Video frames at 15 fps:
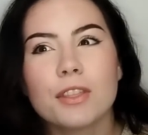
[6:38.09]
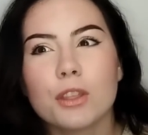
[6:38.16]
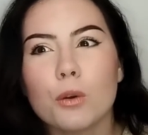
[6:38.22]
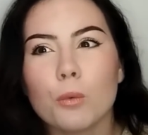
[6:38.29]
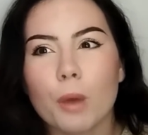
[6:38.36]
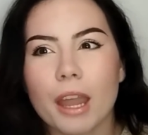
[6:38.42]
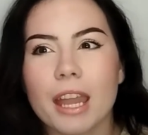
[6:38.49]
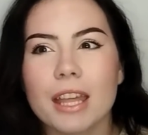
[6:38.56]

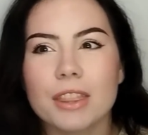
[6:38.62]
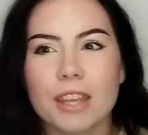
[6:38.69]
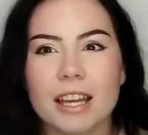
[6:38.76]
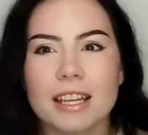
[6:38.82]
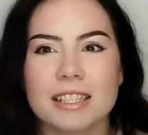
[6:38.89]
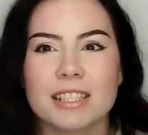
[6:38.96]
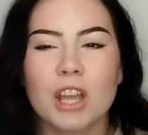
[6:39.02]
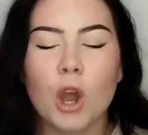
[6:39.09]
the way
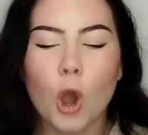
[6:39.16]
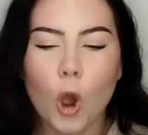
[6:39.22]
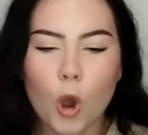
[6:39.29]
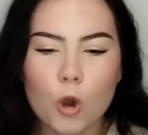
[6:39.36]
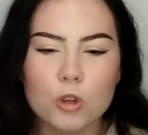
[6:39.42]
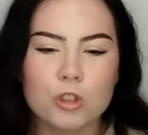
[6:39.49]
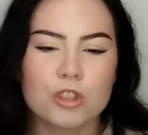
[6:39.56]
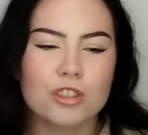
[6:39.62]
that
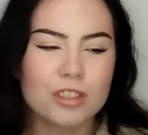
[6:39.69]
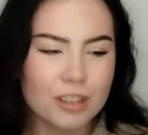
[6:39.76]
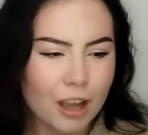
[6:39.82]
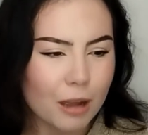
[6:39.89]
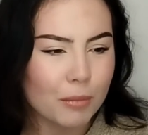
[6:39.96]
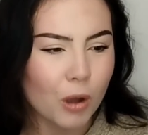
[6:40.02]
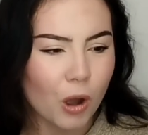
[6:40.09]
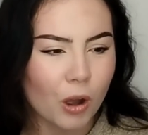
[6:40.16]
hosts
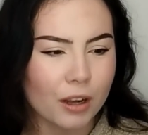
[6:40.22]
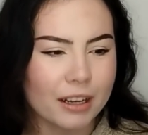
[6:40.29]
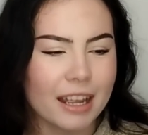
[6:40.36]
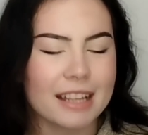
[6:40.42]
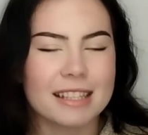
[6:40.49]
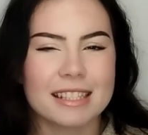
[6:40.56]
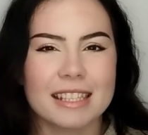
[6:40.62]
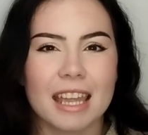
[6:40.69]
come on
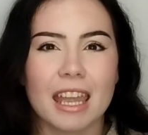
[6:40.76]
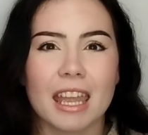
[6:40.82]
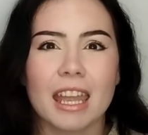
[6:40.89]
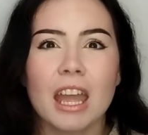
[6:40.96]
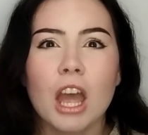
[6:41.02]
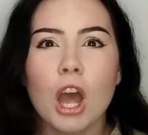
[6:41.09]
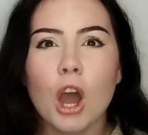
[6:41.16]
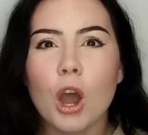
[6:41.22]
and
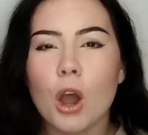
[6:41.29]
say,